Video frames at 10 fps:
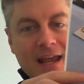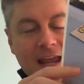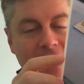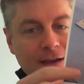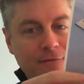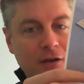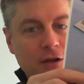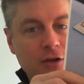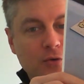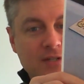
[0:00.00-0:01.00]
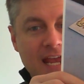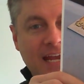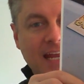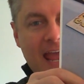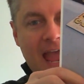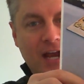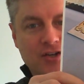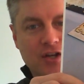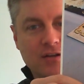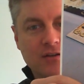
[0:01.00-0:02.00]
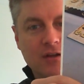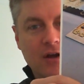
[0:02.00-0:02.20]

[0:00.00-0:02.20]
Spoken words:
if you take an action